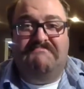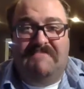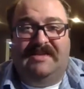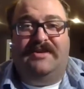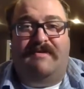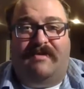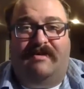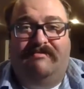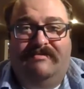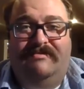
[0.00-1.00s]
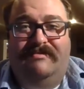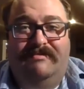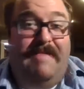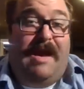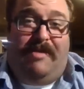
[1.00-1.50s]
it's over.
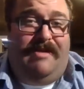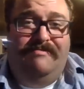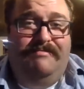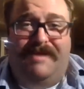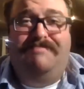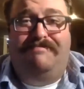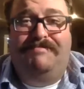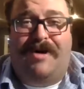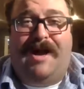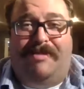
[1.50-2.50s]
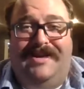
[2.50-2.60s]
Maybe, but probably.